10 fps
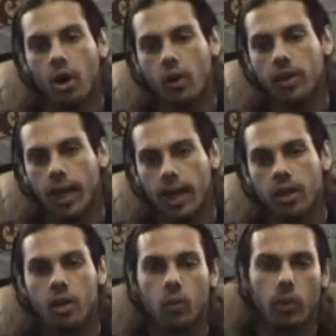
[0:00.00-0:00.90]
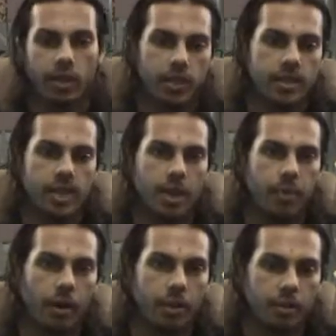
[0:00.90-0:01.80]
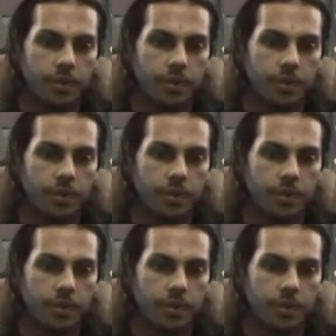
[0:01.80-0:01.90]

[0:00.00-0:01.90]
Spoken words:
okay, we're going to set up our